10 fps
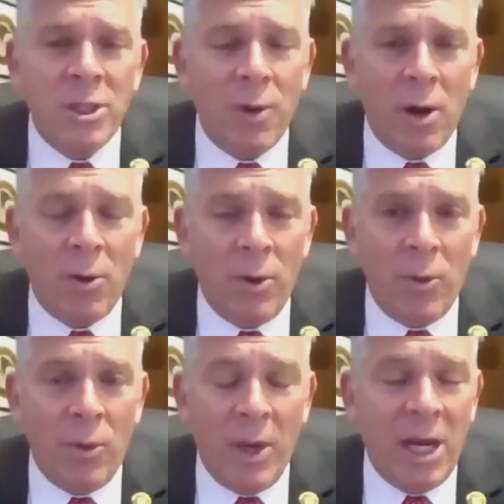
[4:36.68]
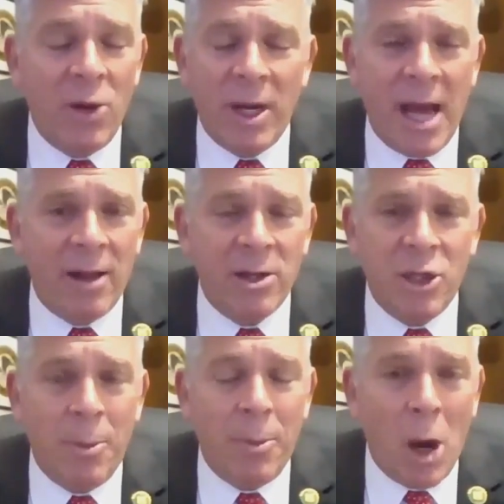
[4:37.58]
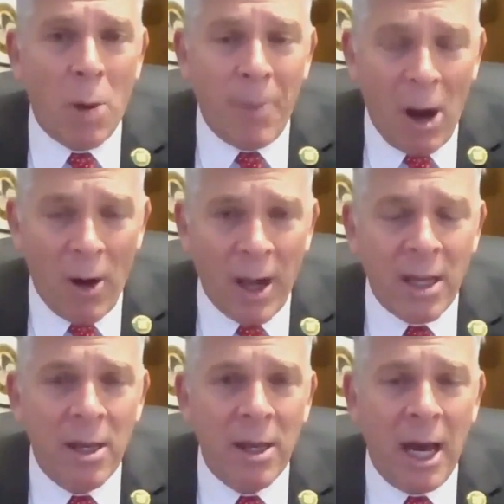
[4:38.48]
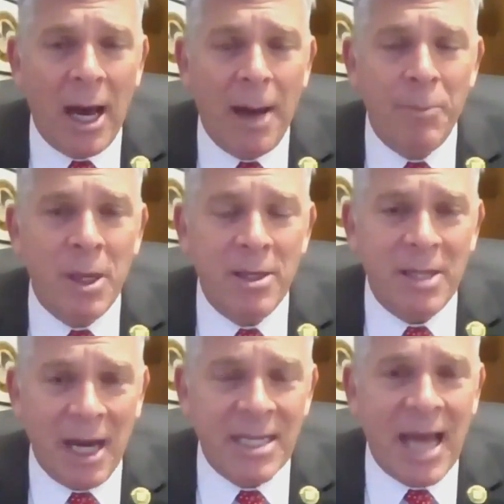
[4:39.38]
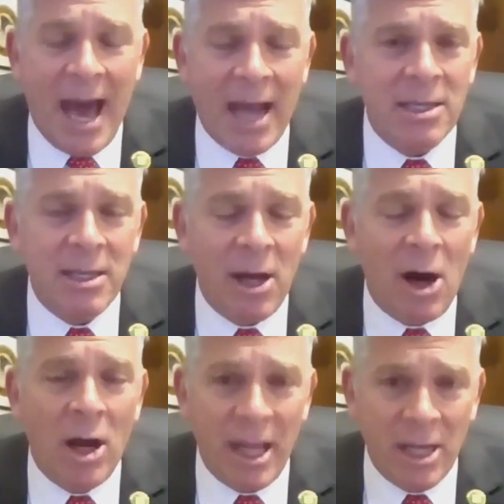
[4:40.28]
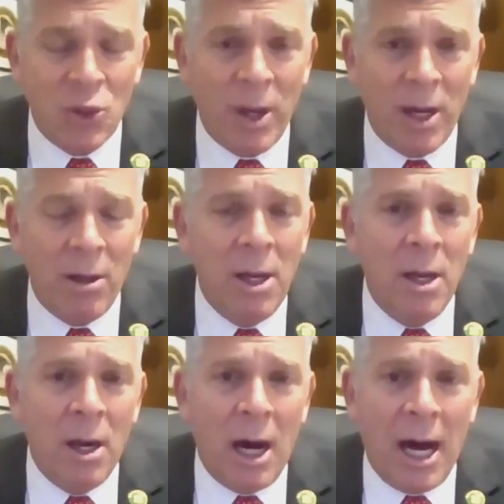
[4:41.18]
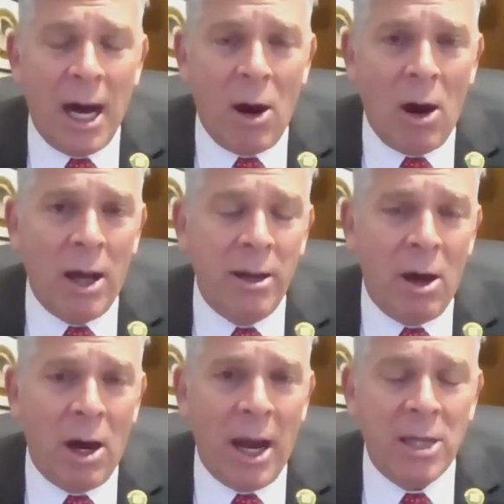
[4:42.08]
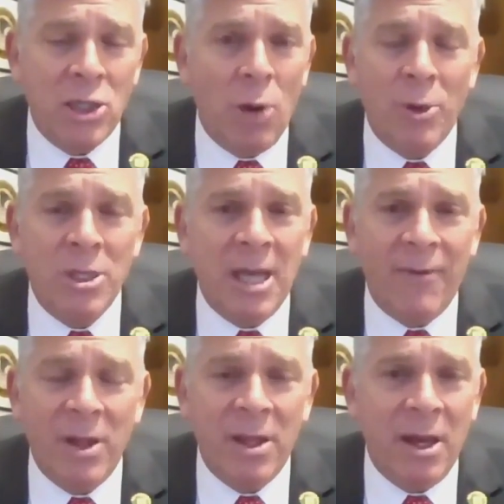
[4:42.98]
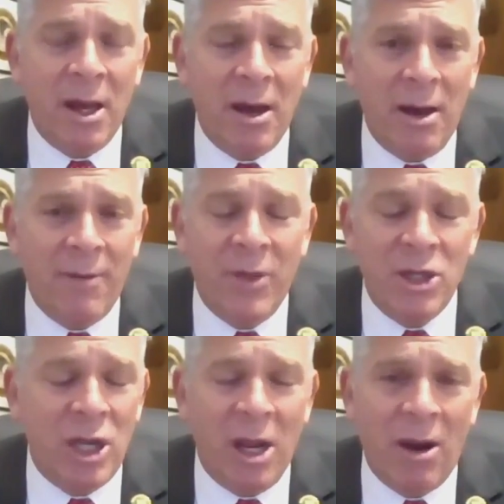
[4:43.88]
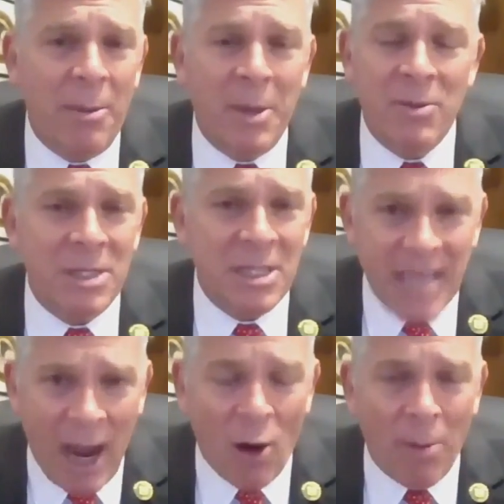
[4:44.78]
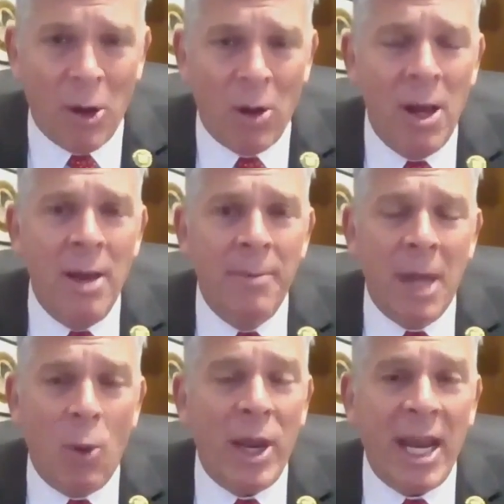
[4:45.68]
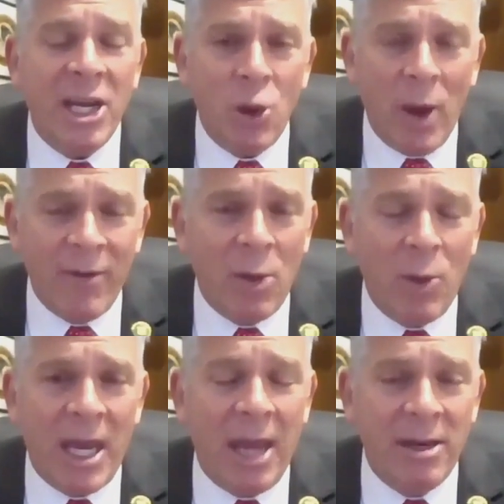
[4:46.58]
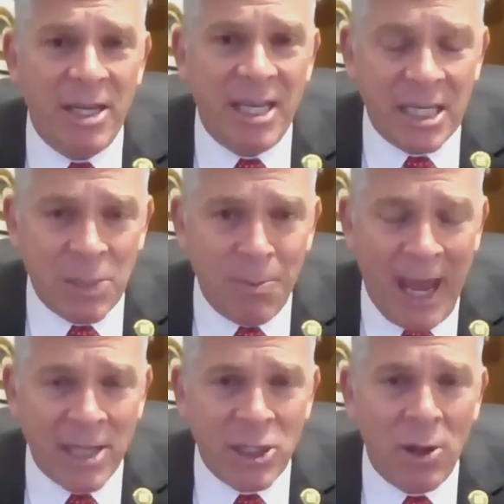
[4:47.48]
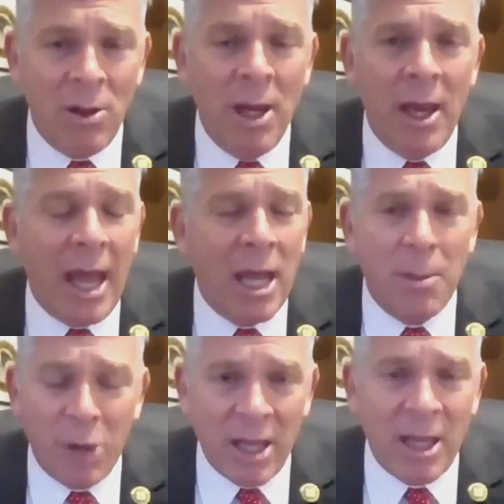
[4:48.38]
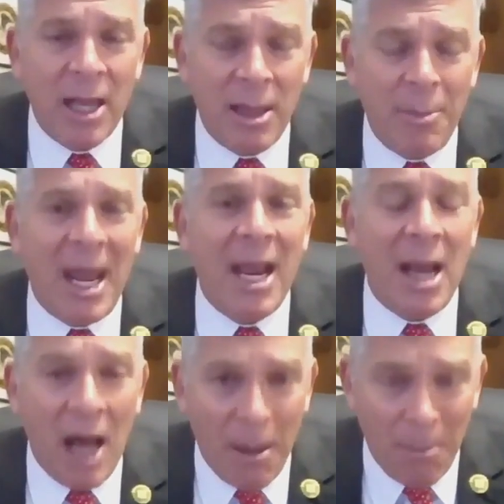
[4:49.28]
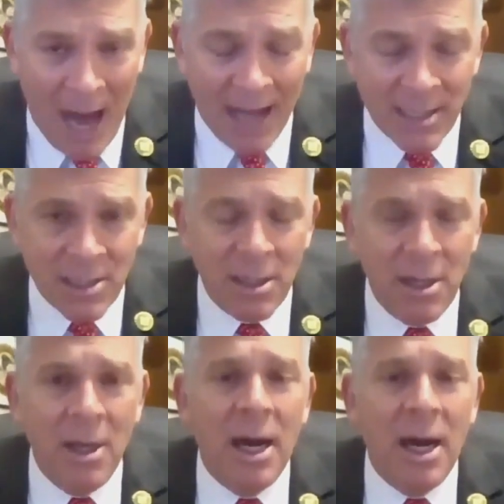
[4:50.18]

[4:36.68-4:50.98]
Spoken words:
first of all, we need to acknowledge the barbaric attacks on Israel on October 7th of this year. I mean, it was terrible. We need to do everything we can to dismantle and completely eliminate Hamas.